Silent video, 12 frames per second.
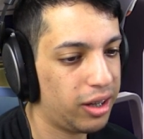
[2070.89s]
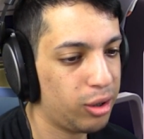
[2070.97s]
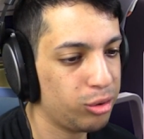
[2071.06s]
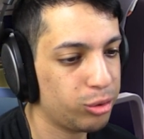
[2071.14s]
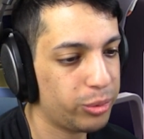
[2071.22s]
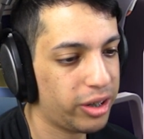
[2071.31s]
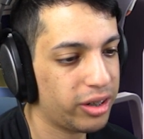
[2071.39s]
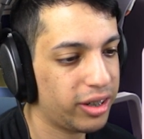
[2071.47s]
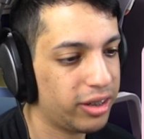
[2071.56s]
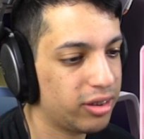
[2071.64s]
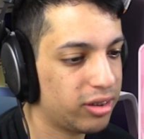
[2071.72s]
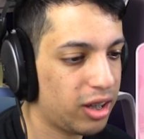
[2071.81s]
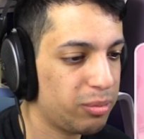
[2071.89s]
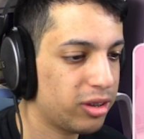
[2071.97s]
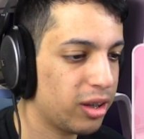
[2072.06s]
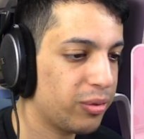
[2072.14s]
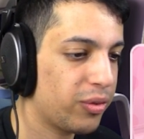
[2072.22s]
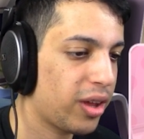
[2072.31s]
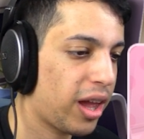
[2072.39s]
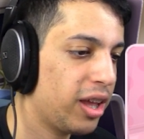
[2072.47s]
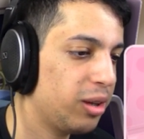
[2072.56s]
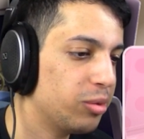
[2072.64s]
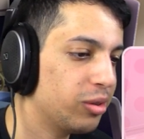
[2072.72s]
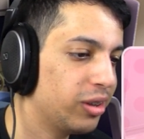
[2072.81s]
I also recognize the same stuffed
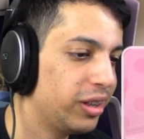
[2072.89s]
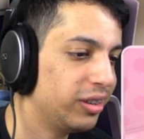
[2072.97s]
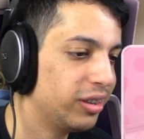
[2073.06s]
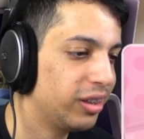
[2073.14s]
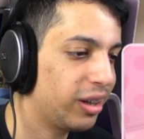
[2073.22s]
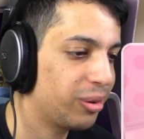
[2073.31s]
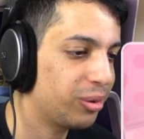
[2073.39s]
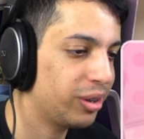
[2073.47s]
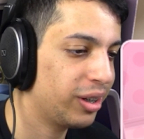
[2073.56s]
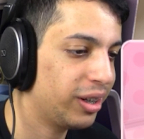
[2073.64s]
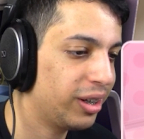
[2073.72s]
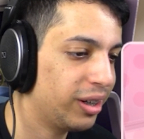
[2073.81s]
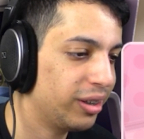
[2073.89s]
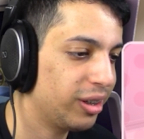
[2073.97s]
animal in the